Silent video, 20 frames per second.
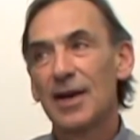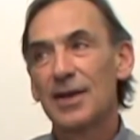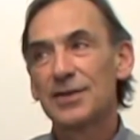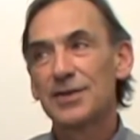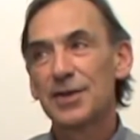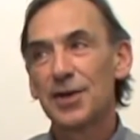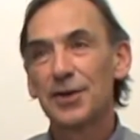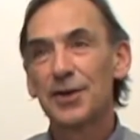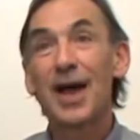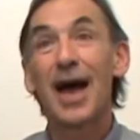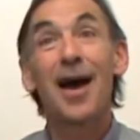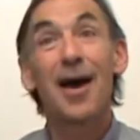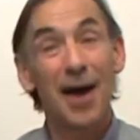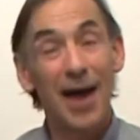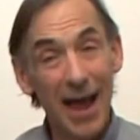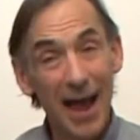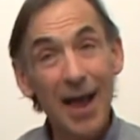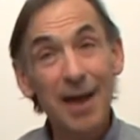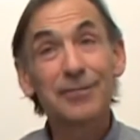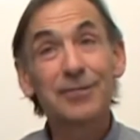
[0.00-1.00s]
So now
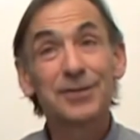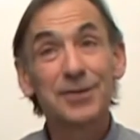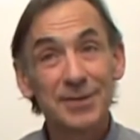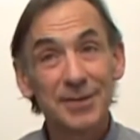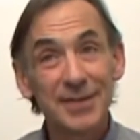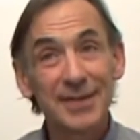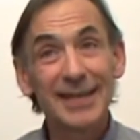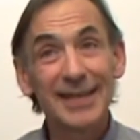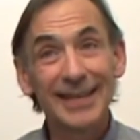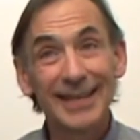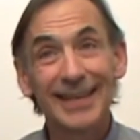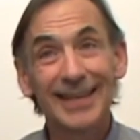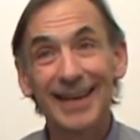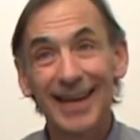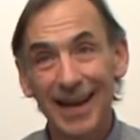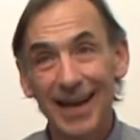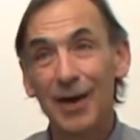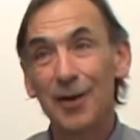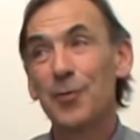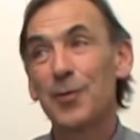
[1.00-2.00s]
I have to see
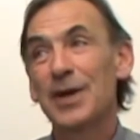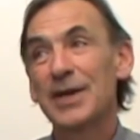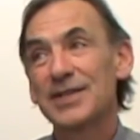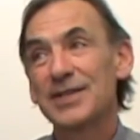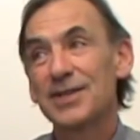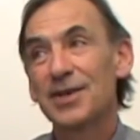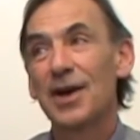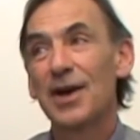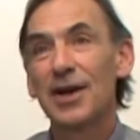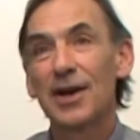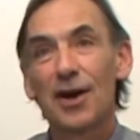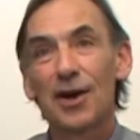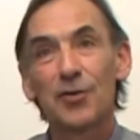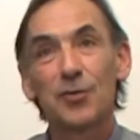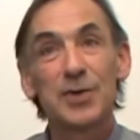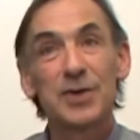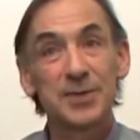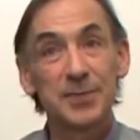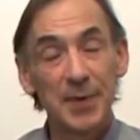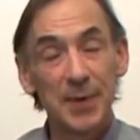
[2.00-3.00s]
what's going
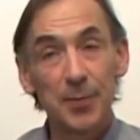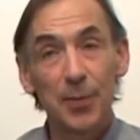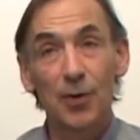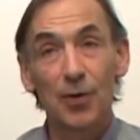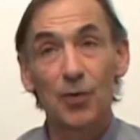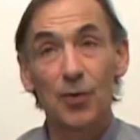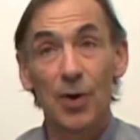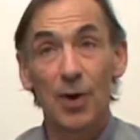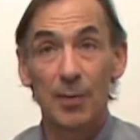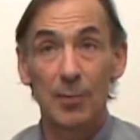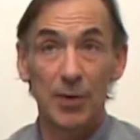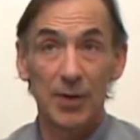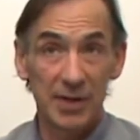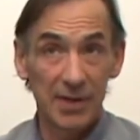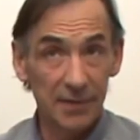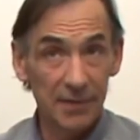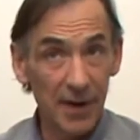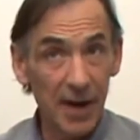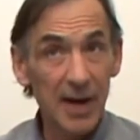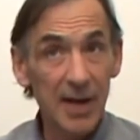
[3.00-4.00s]
on with people who are
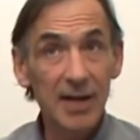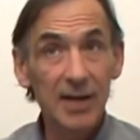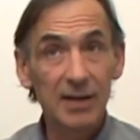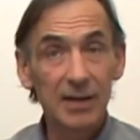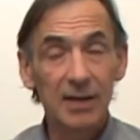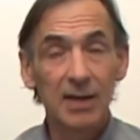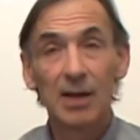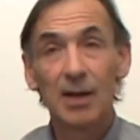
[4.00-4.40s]
motivated